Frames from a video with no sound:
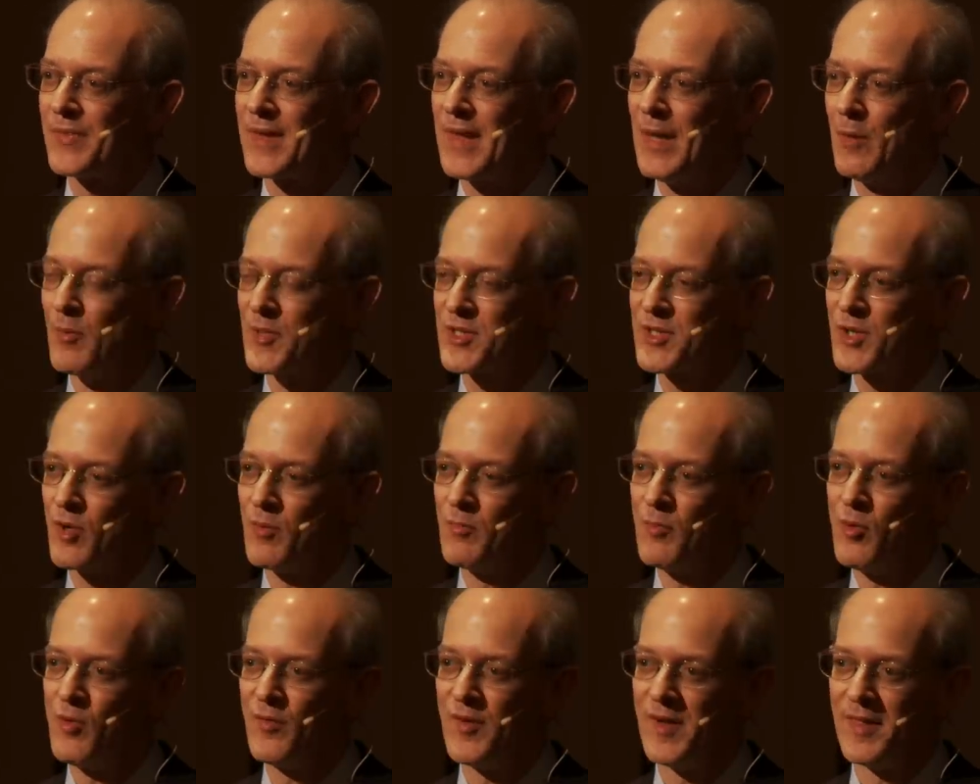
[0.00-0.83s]
it was so
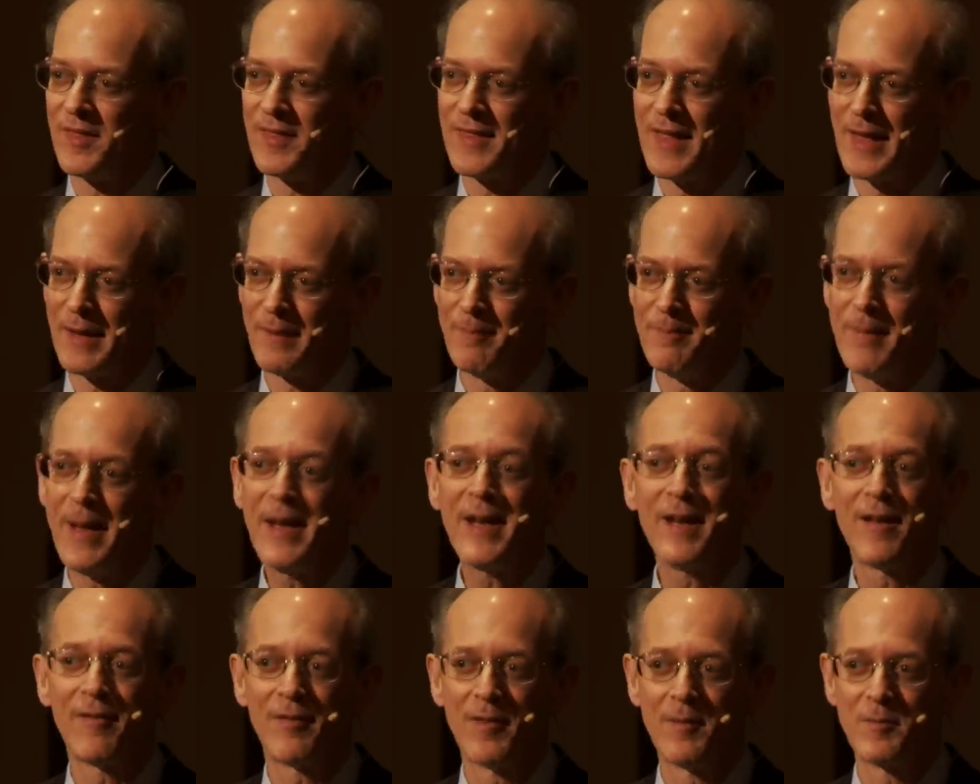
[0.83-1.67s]
moving that
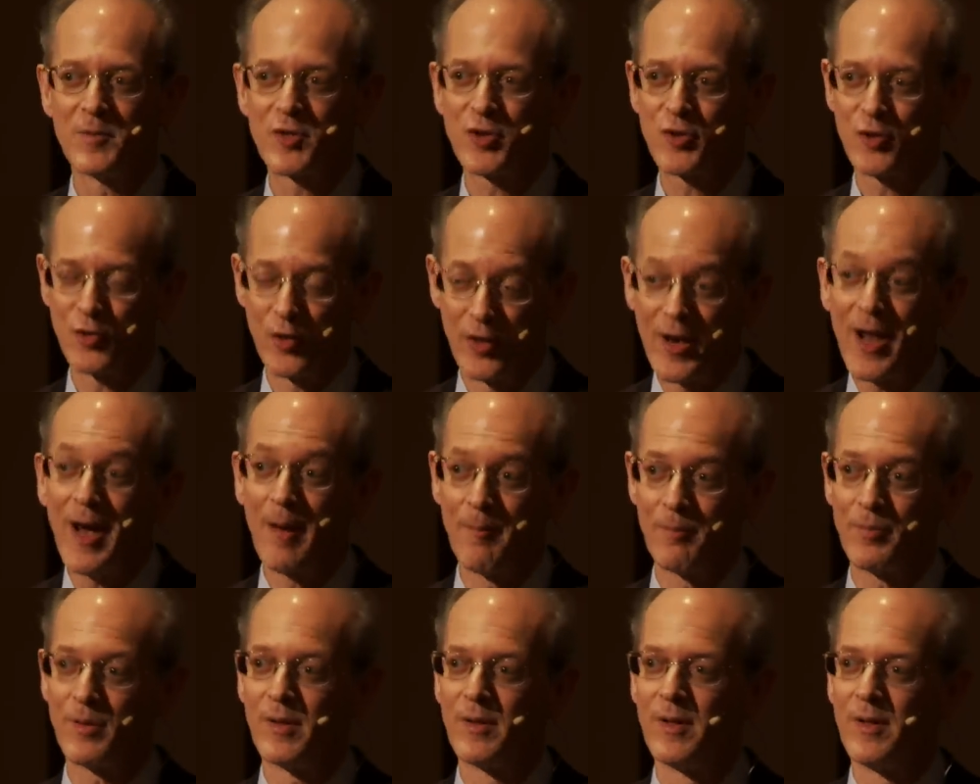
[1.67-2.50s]
many of them stood
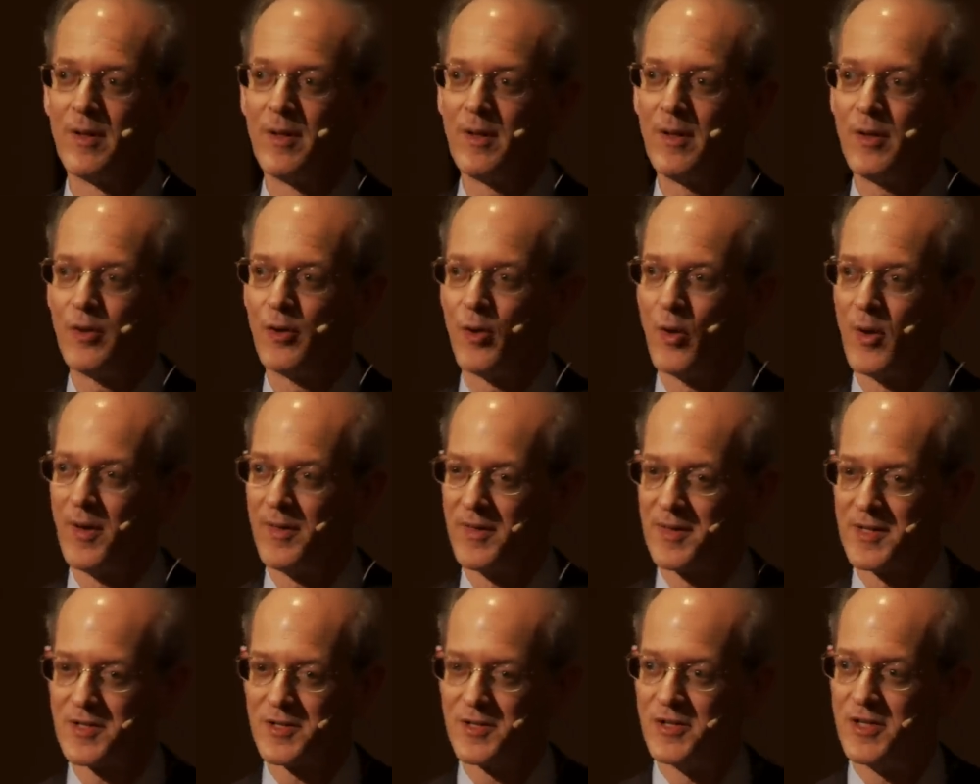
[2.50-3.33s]
up during
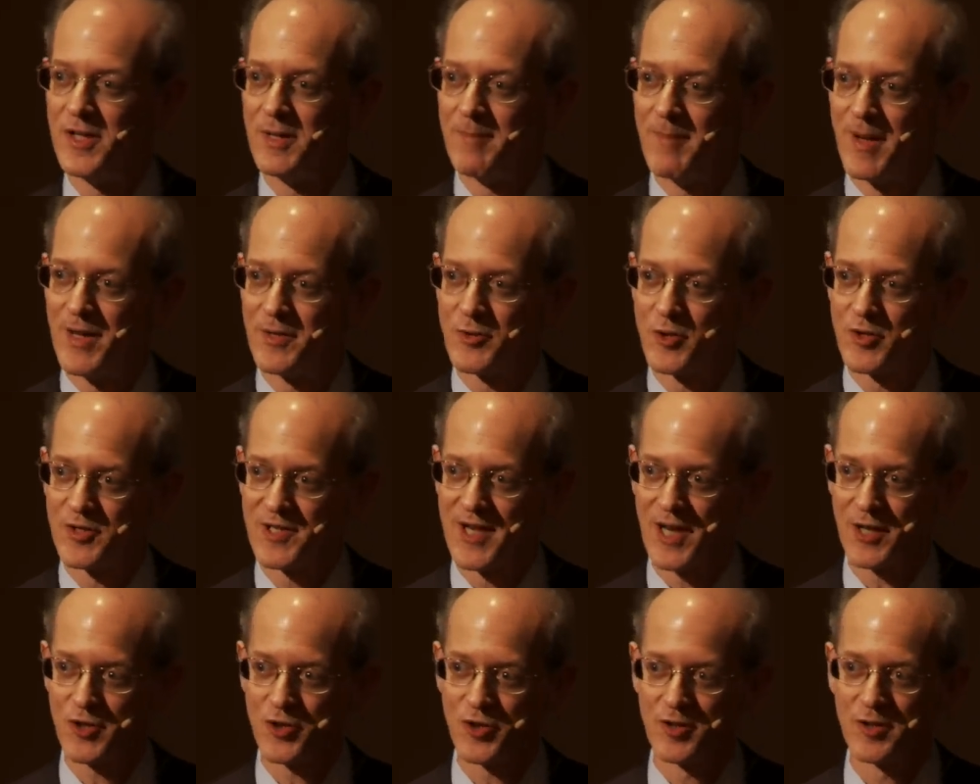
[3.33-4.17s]
this D major
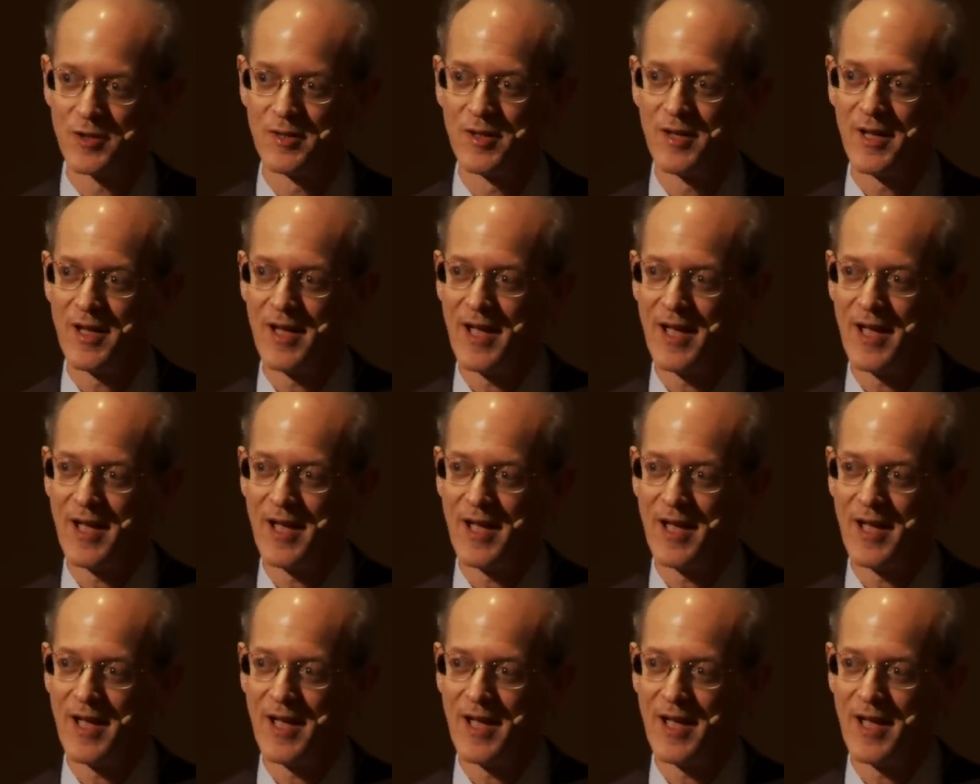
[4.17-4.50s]
section